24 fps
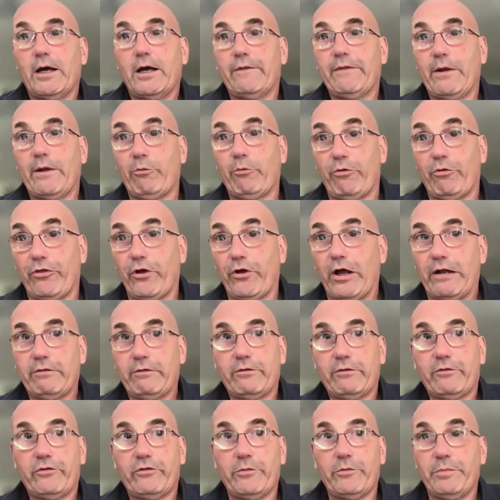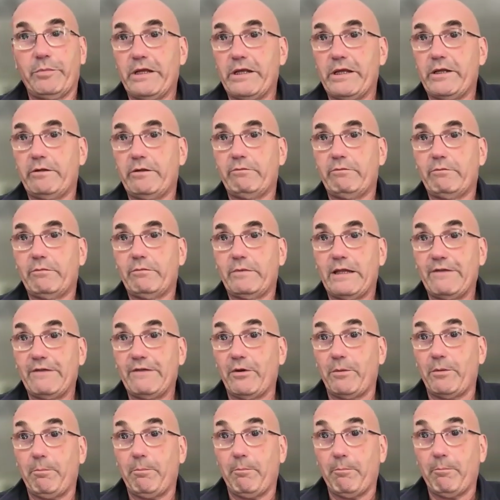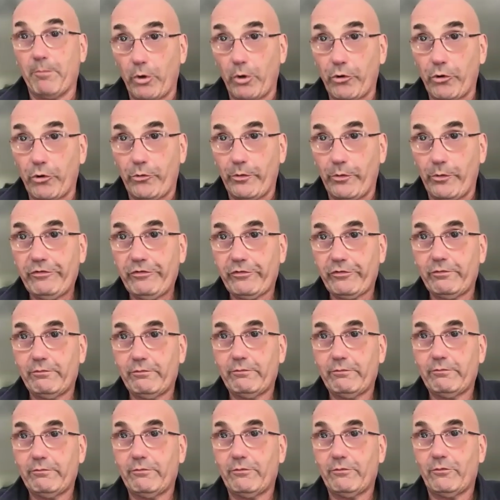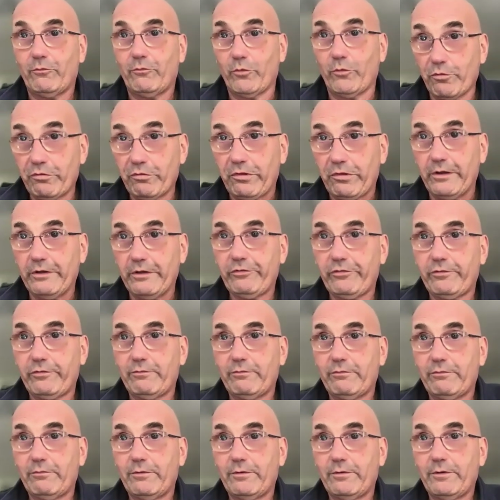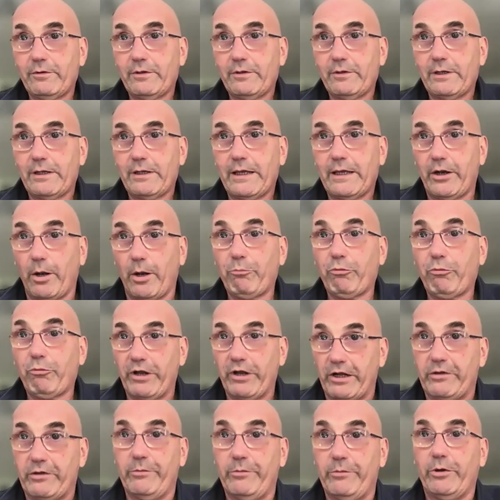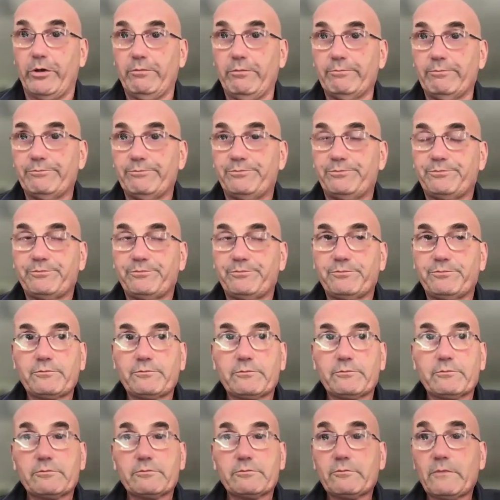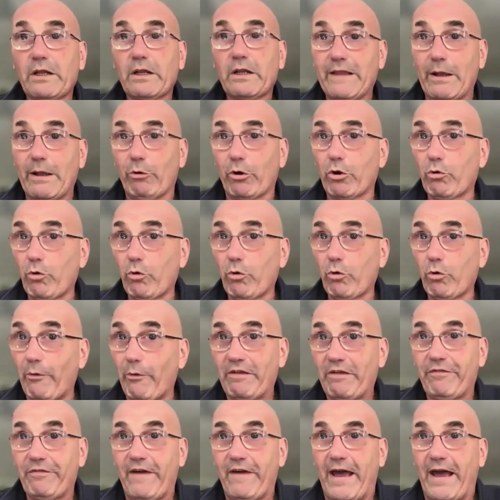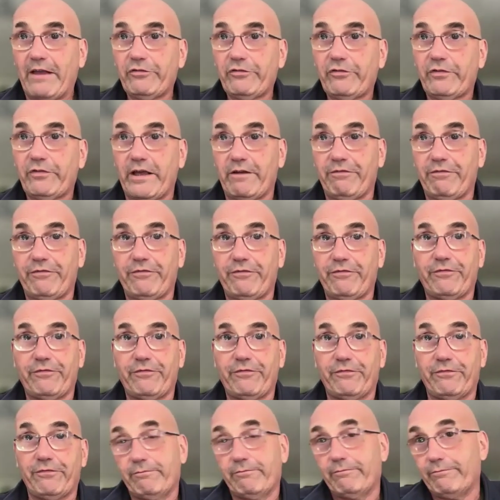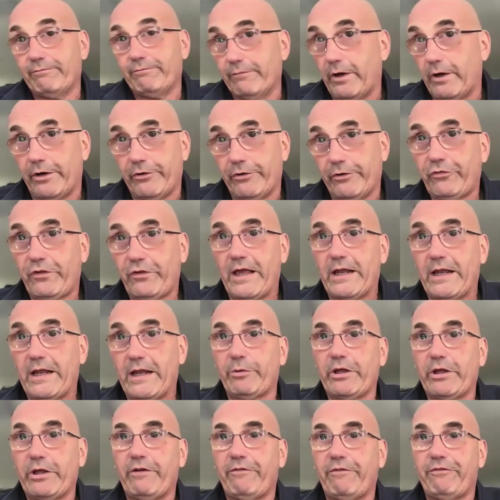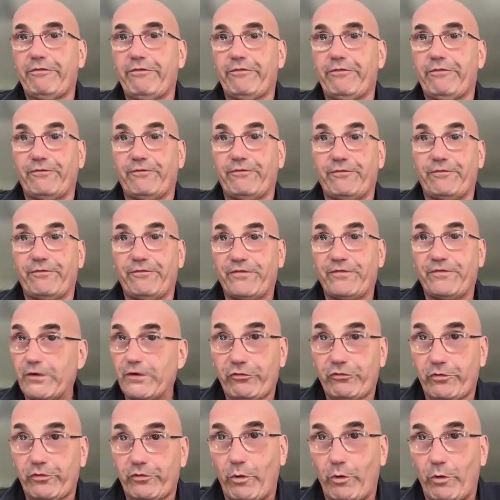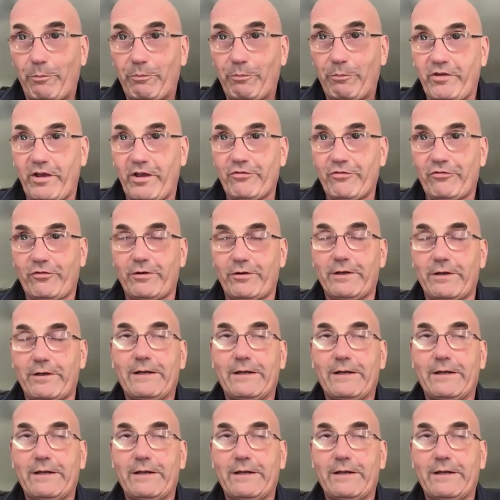They were thought to be even murderous, ruthless, and unpredictable. They were growing fast. They had, understandably, a fearsome reputation.